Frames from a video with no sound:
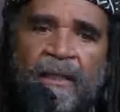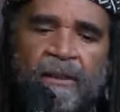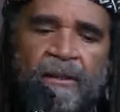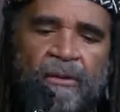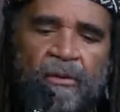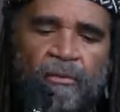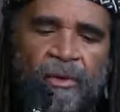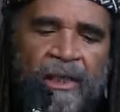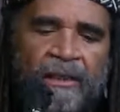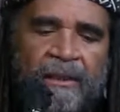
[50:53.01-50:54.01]
the
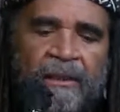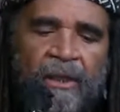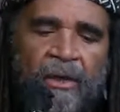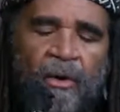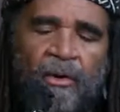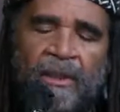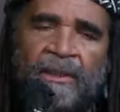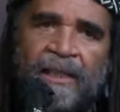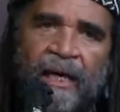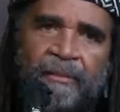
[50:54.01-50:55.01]
Norwegian, or the
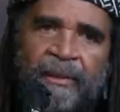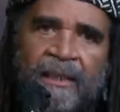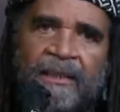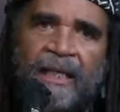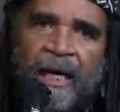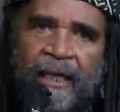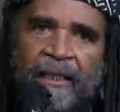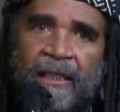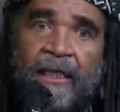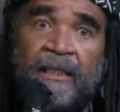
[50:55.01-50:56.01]
Japanese diet.